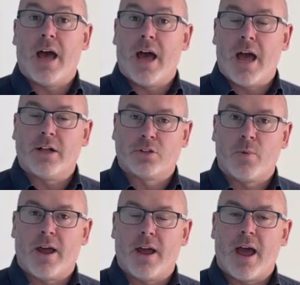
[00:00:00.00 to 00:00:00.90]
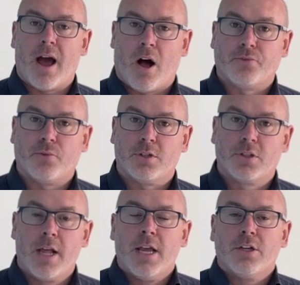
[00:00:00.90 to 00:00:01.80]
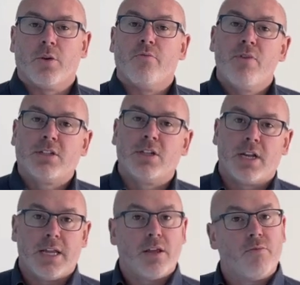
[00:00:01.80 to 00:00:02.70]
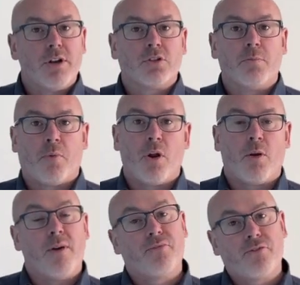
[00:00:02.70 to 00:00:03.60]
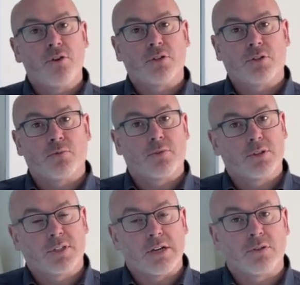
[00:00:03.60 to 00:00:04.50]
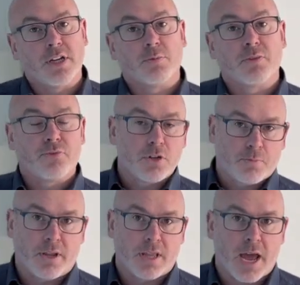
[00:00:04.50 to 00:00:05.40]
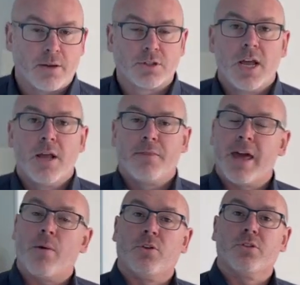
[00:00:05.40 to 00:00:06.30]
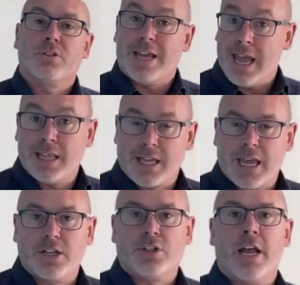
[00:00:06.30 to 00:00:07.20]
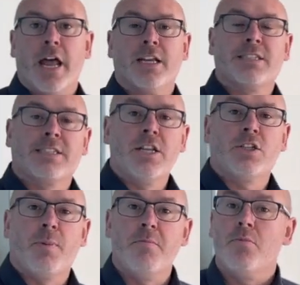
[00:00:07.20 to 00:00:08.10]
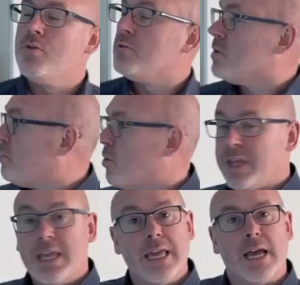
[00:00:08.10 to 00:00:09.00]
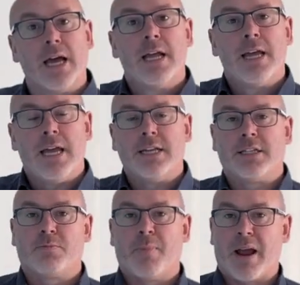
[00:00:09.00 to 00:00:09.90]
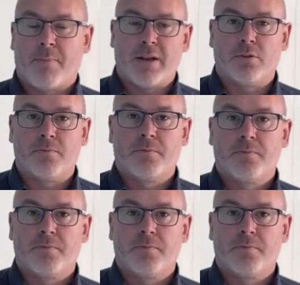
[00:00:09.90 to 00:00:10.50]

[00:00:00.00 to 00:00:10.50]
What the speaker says: elsewhere afterwards. So originally, the original boiler, when central heating was first put in the house, that was in the kitchen, and it's since been moved and put here into this back bedroom.